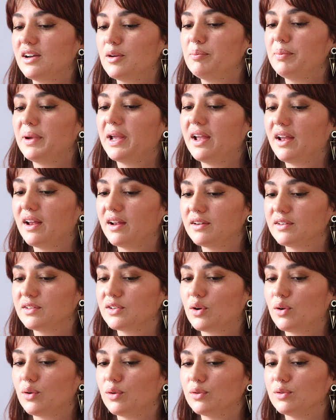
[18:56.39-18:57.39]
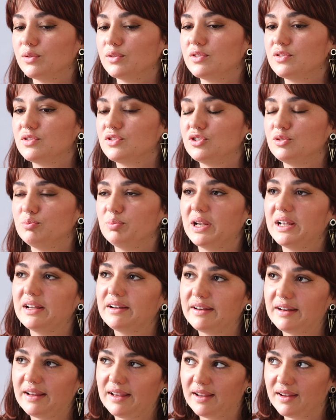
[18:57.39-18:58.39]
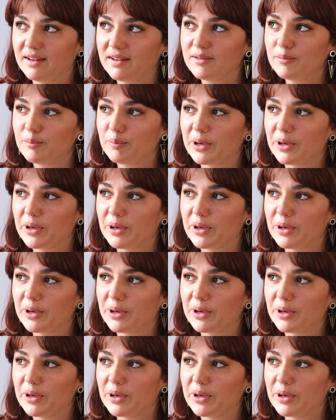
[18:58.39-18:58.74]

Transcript: a band called Stupidity,